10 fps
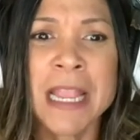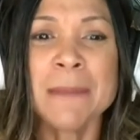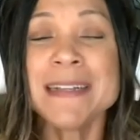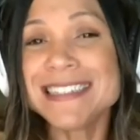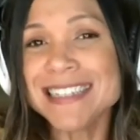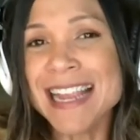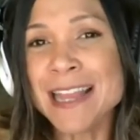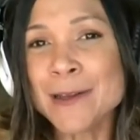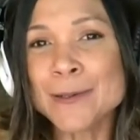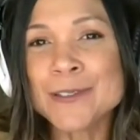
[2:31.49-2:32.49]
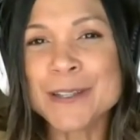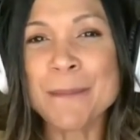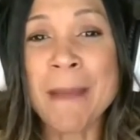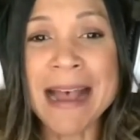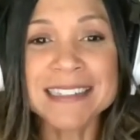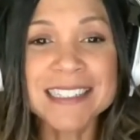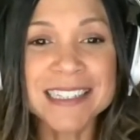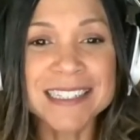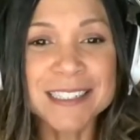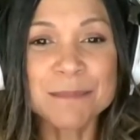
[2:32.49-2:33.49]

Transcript: But seeing those maskless